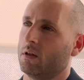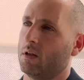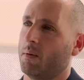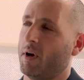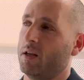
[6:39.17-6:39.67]

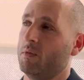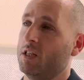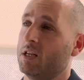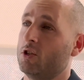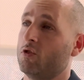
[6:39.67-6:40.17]
that might mean
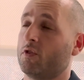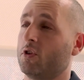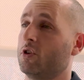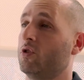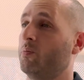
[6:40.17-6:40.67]
that you
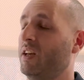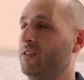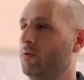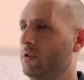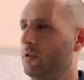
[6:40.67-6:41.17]
forgot your
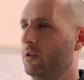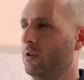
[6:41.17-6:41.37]
password.